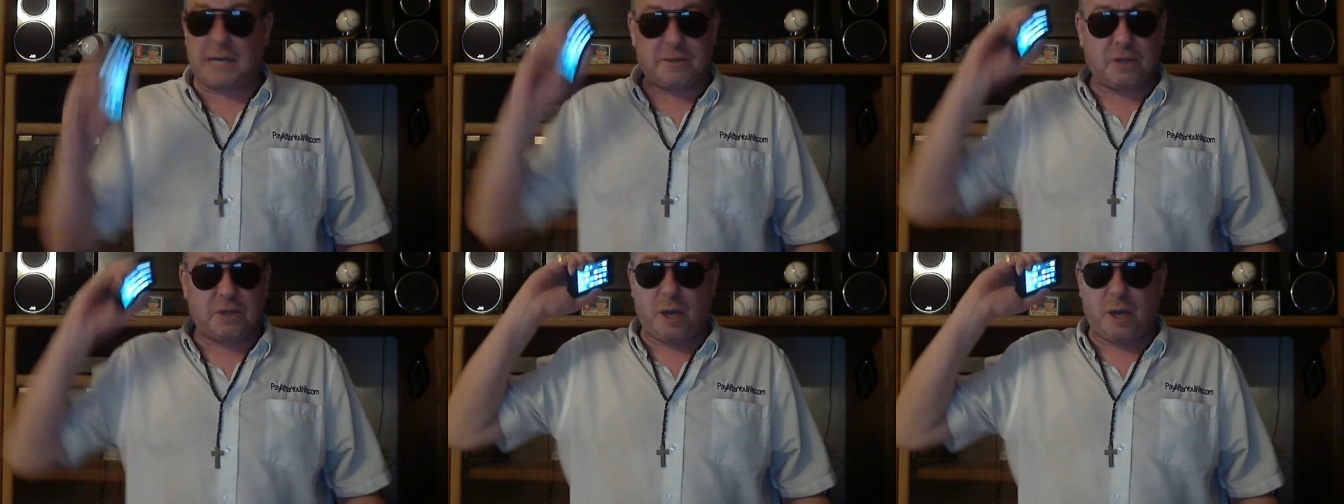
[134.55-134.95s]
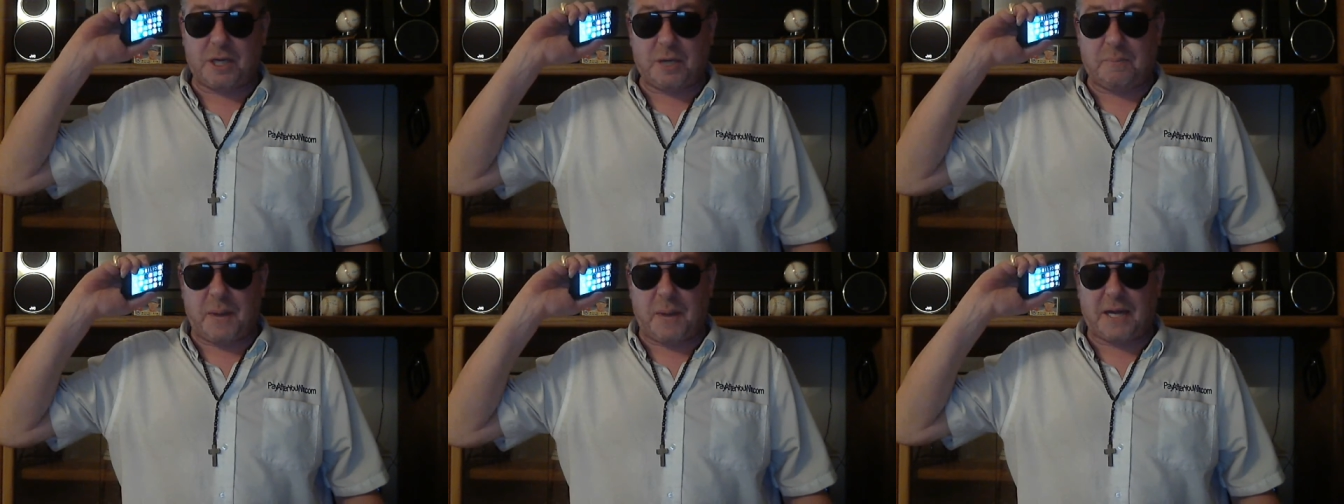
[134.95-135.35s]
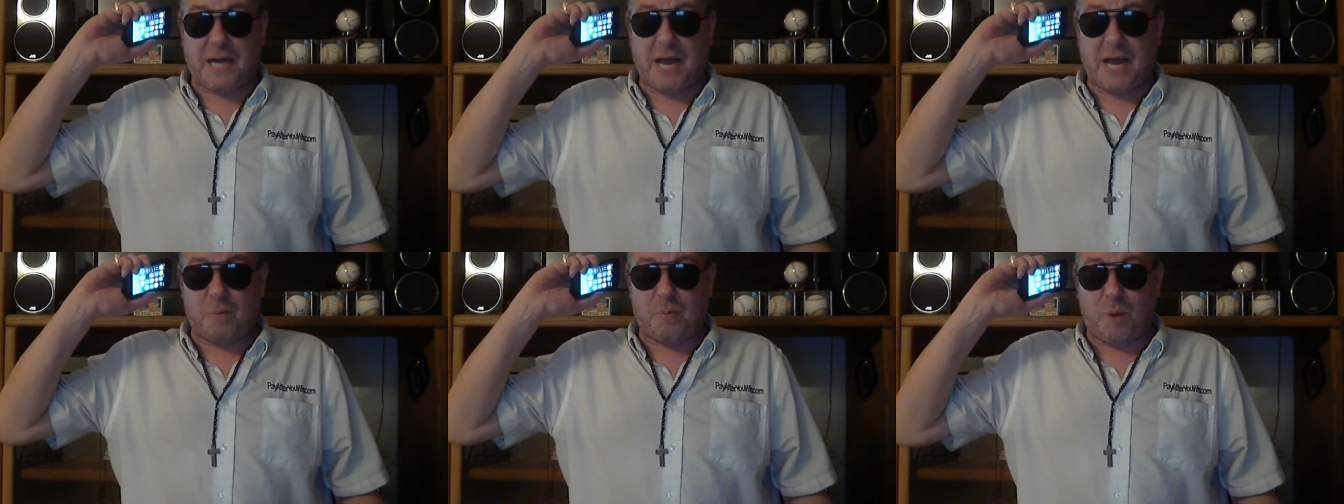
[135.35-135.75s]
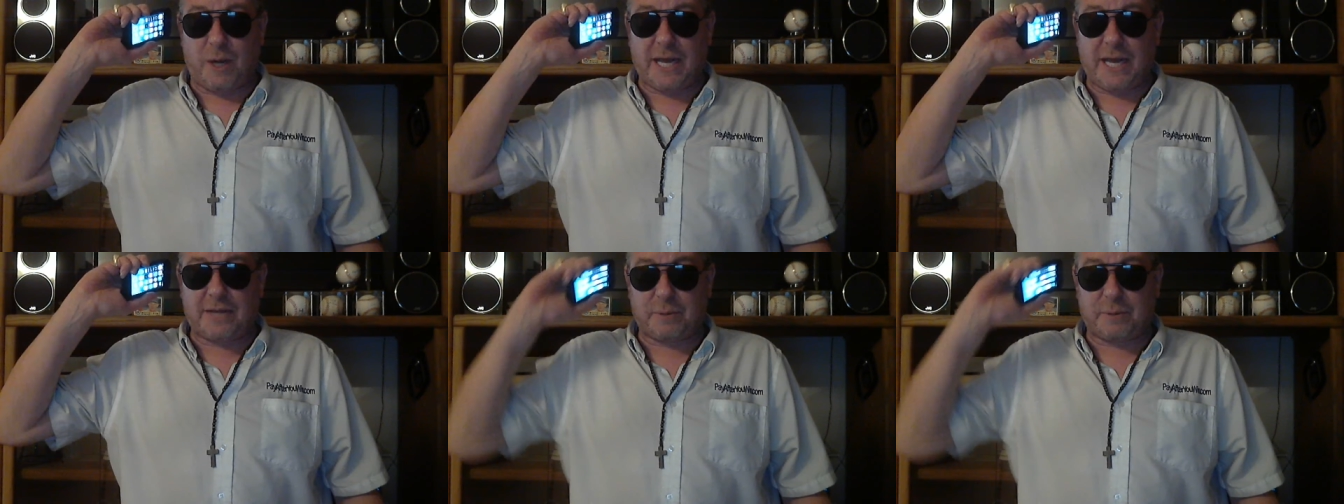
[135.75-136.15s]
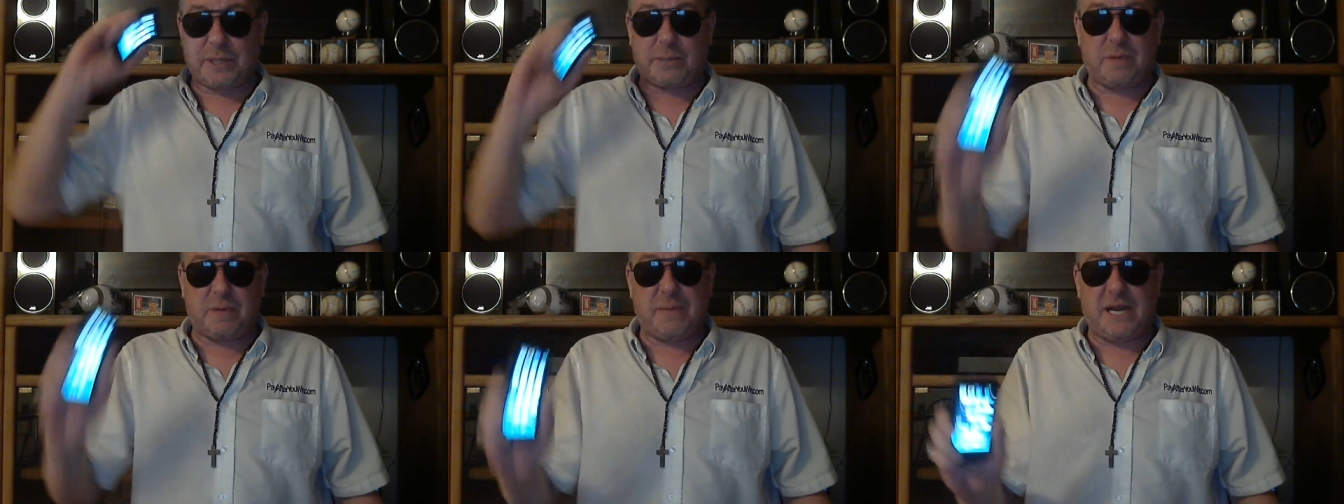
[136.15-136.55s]
I'll talk to you about that.
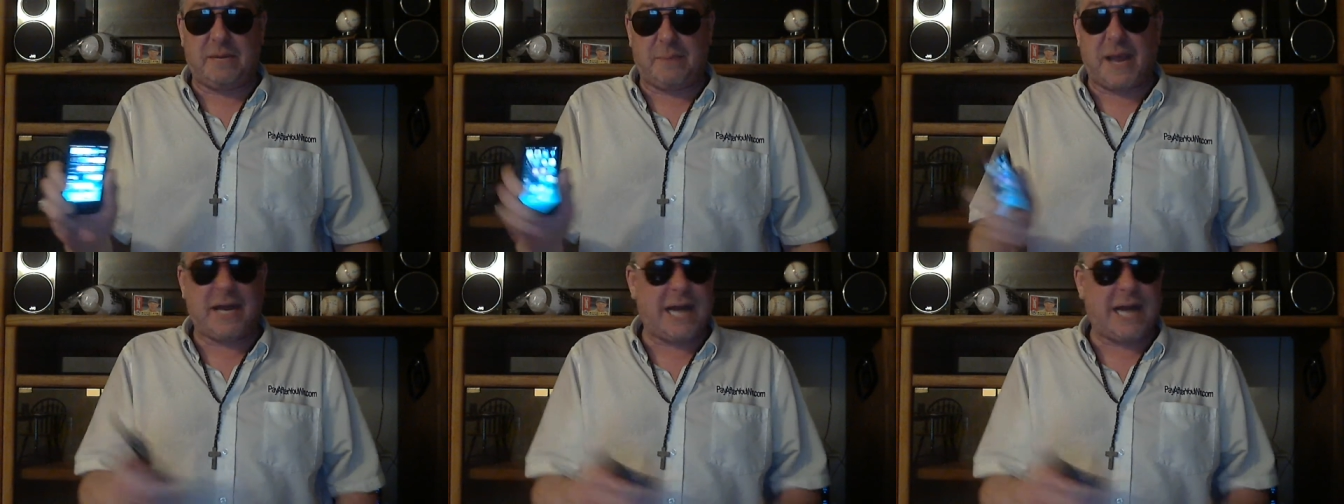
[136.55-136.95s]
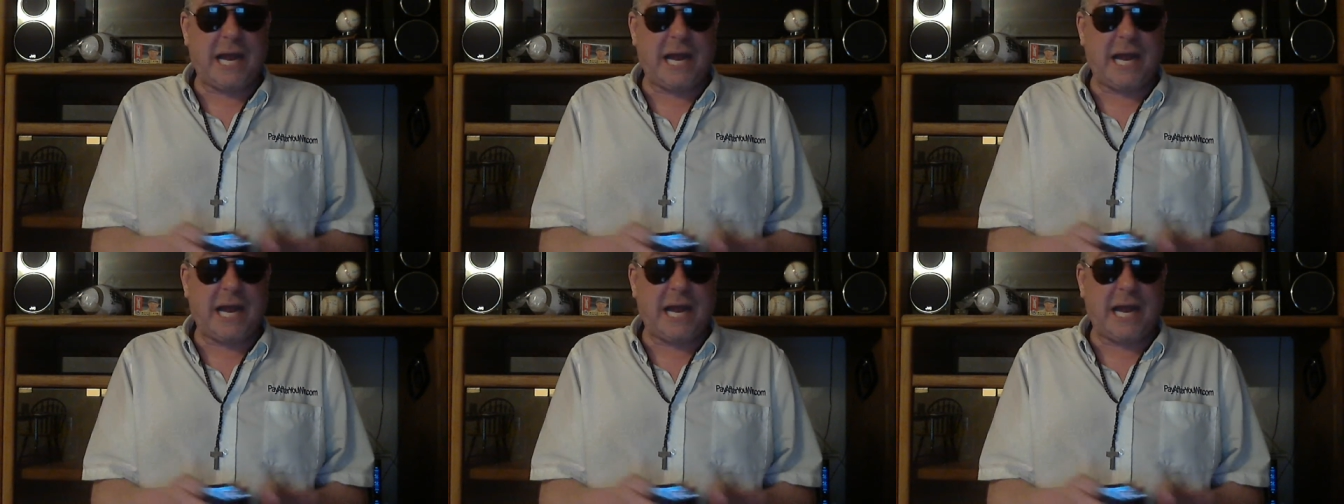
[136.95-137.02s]
1833 Meat Man.